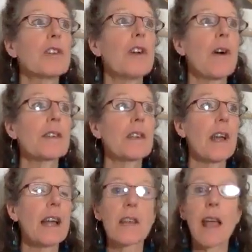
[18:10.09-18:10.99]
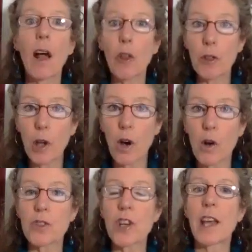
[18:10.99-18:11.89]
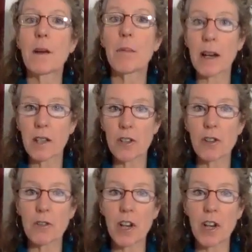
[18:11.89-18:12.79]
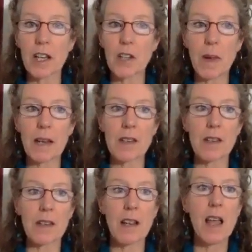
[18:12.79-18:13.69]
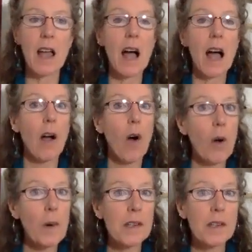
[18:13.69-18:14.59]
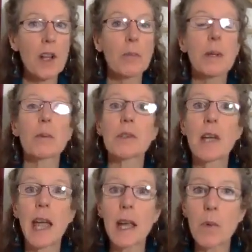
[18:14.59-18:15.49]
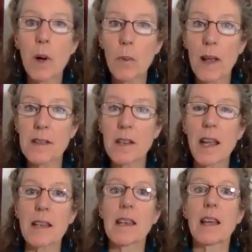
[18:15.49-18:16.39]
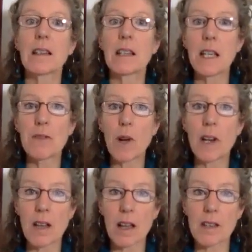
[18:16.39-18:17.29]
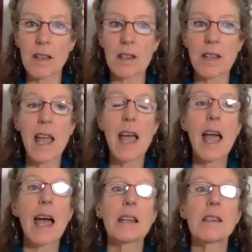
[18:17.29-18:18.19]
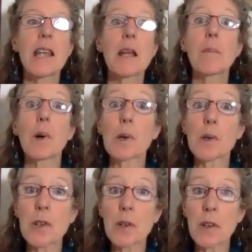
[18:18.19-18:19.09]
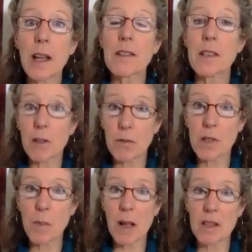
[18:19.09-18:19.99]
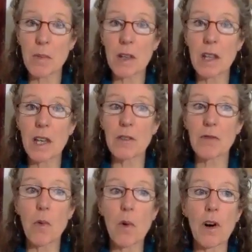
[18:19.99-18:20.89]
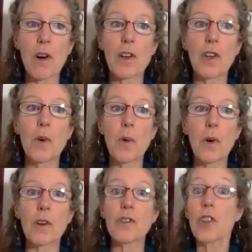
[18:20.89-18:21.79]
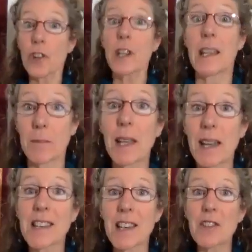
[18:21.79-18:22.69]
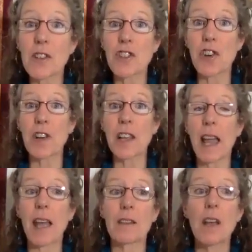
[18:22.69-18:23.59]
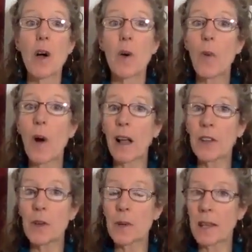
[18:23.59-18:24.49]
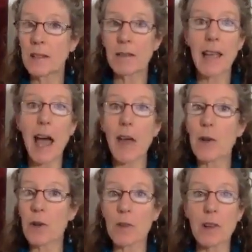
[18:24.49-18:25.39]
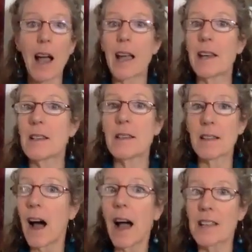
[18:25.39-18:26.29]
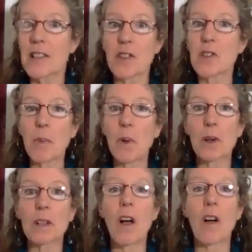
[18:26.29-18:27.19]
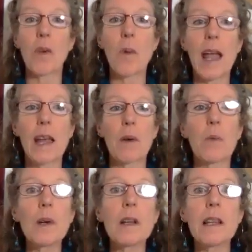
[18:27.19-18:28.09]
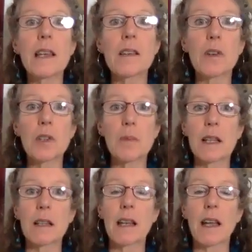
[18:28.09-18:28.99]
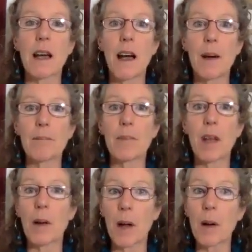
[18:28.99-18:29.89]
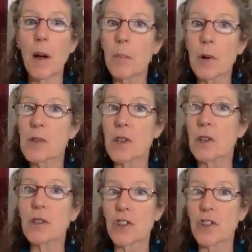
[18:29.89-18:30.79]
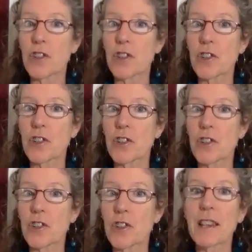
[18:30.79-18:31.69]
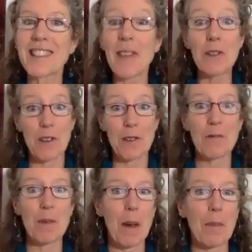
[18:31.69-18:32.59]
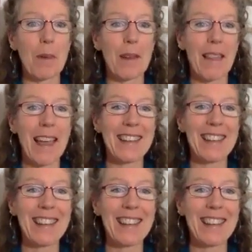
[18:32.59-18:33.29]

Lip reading: As a health coach and a practitioner of Chinese medicine, I always tell people, take what resonates and leave what doesn't, and take personal and self-responsibility for your journey, because it is a journey. And while you can gather guides and support along the way, it really is ultimately a personal journey. So thank you for remembering that.